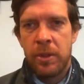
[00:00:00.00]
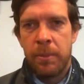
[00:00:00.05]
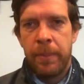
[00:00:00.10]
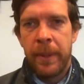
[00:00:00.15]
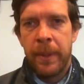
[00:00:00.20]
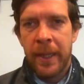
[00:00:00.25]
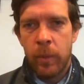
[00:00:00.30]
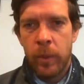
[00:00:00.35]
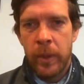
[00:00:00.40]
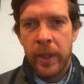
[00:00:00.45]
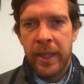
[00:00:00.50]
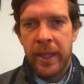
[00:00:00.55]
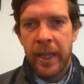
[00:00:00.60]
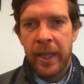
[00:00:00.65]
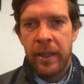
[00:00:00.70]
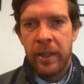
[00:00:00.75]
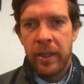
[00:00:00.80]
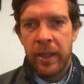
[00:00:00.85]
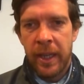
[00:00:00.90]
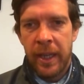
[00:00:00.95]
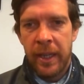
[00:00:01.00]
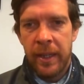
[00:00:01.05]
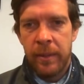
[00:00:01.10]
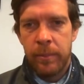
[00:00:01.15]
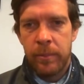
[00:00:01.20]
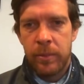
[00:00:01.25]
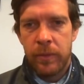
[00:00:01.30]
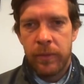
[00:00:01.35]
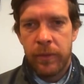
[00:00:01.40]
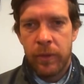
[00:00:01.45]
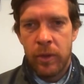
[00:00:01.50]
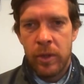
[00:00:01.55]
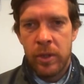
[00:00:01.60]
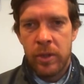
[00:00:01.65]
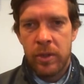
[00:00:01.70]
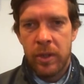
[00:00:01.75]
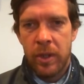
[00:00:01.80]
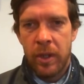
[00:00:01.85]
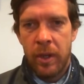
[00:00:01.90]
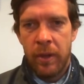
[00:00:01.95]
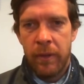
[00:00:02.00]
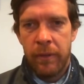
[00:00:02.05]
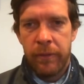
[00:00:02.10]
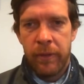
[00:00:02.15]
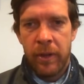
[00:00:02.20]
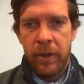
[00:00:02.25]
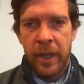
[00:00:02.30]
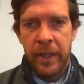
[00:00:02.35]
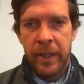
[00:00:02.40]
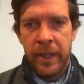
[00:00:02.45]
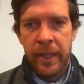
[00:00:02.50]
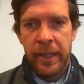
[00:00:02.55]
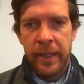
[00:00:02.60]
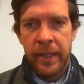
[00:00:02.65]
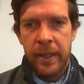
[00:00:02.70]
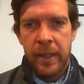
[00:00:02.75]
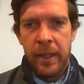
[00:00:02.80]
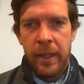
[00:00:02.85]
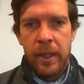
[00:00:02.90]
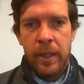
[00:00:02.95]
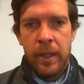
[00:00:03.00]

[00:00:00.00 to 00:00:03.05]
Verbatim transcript: It's a big weekend of games for us uh, Friday,